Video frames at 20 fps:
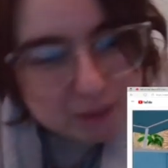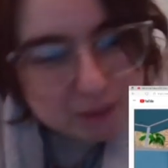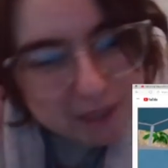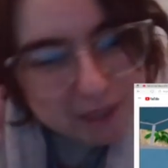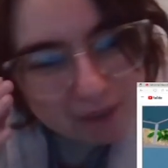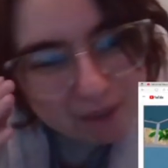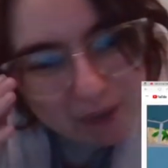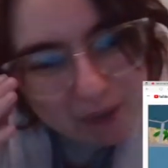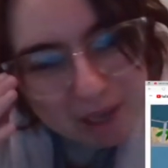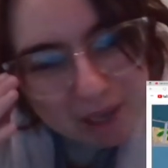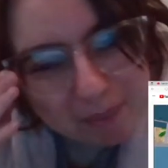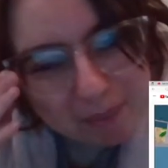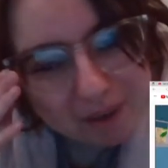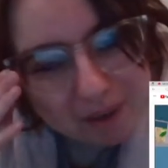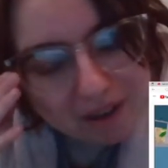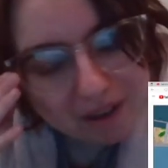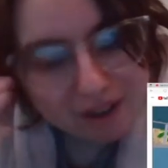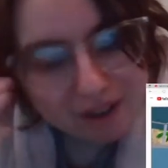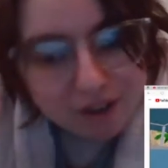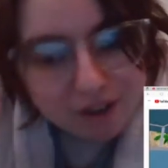Watch me
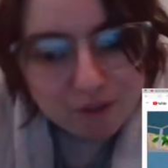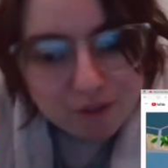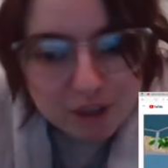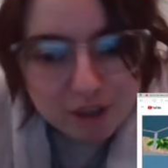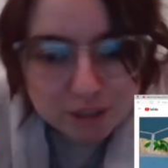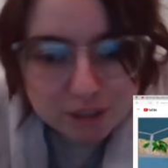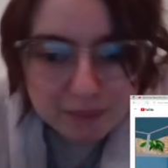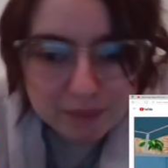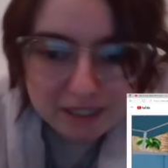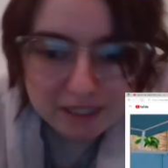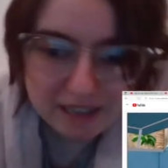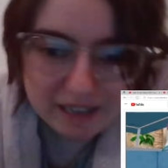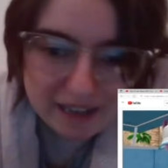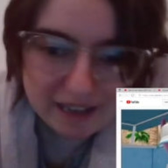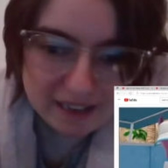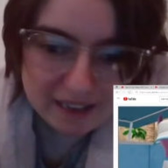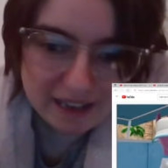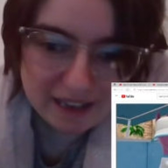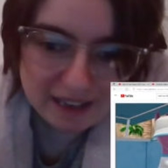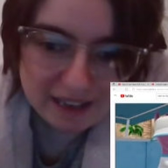whip. Watch me
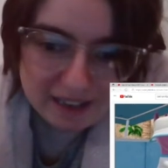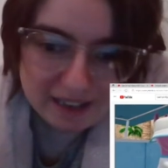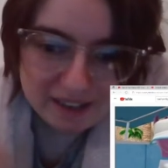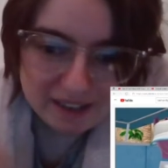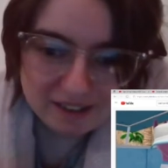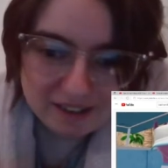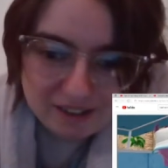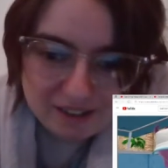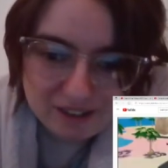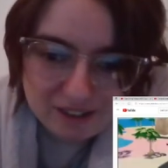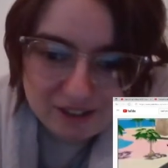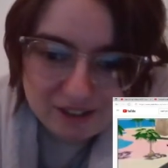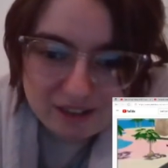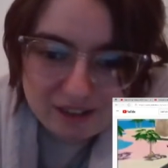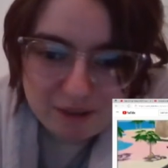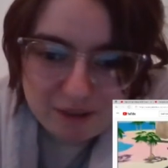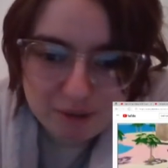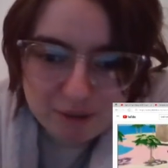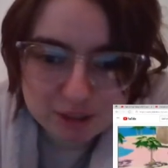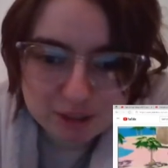day day.
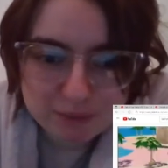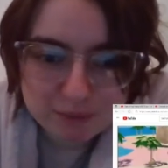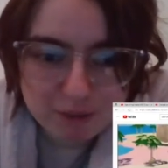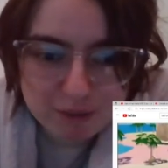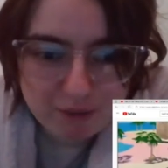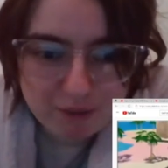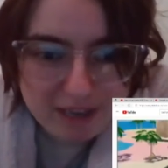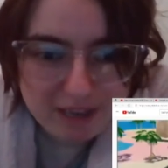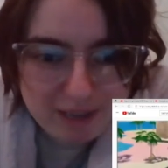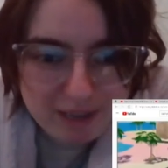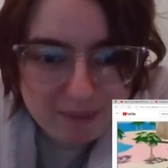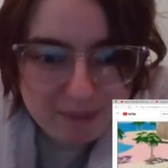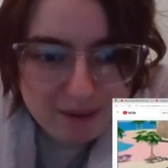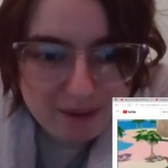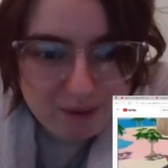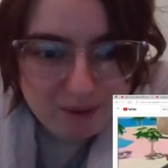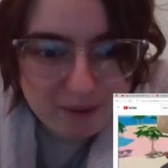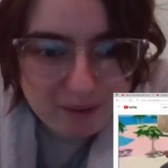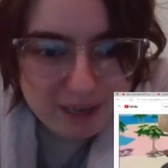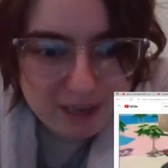Now watch me
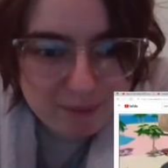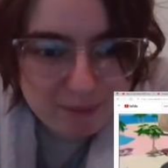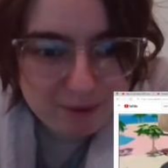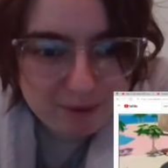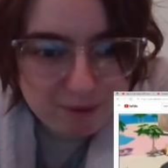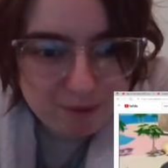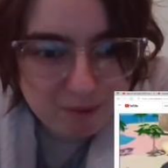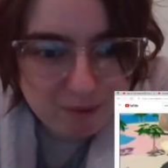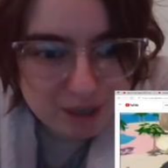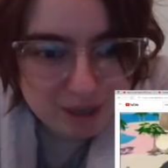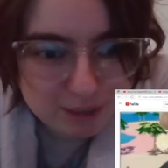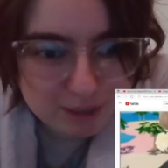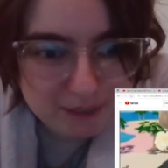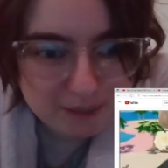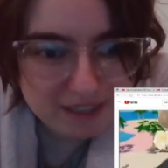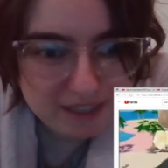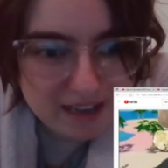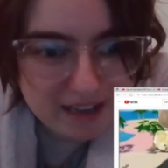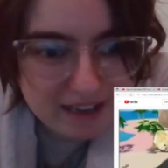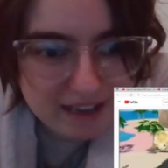whip. With
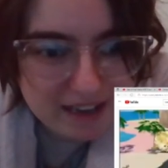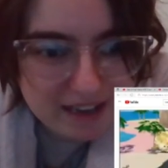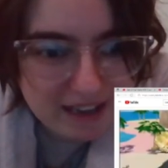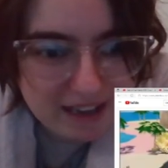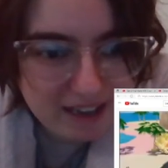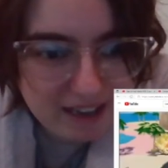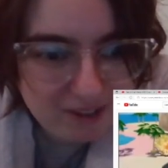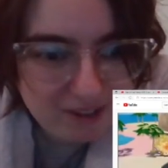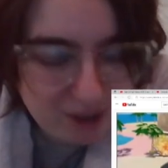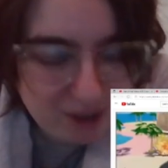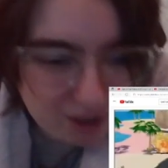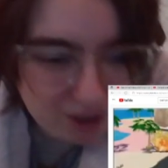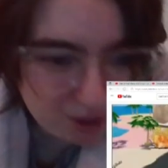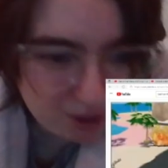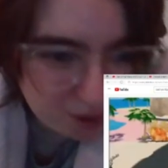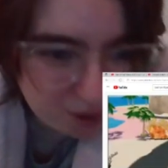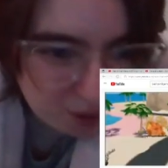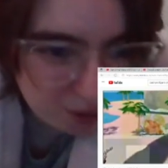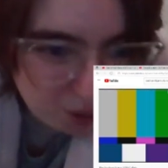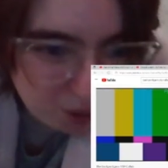watch me day
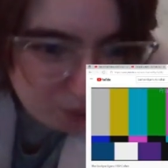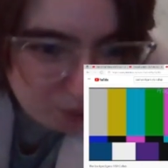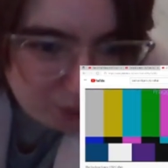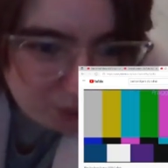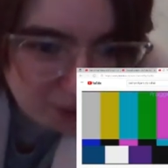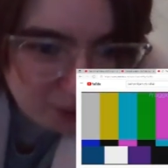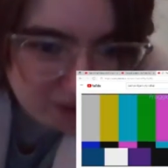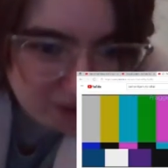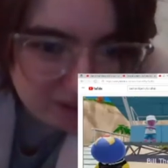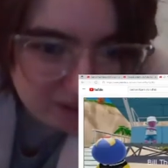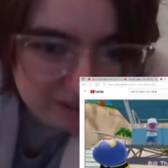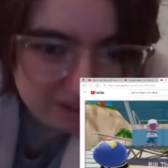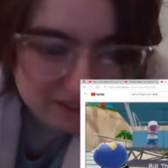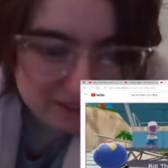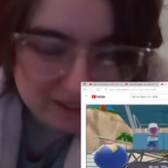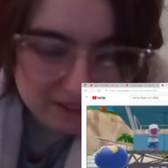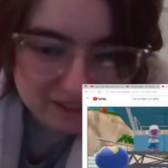day.